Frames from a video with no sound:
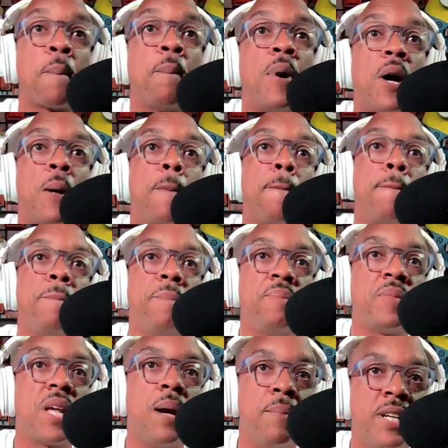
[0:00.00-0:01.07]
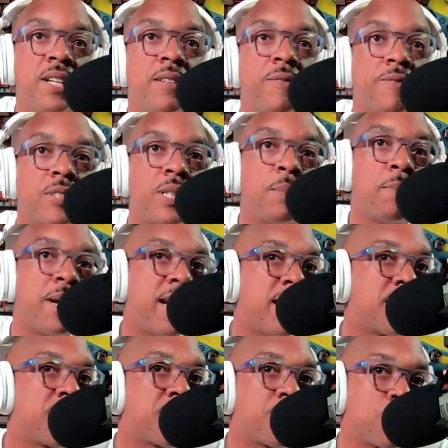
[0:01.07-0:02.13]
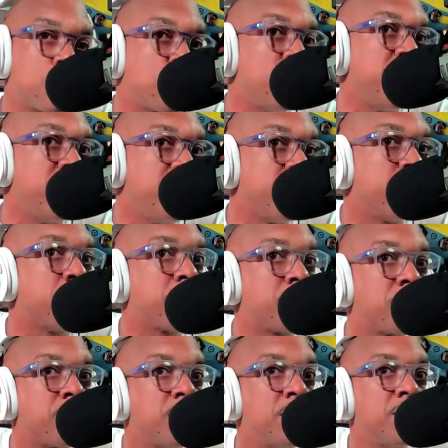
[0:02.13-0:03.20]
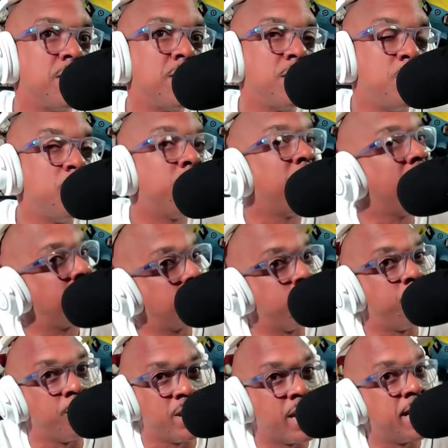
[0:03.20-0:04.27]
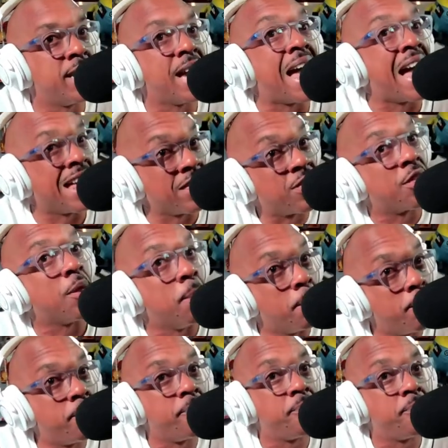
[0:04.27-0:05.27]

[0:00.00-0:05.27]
Yeah. But I mean, for the past 3 years, you've had a VI anthem.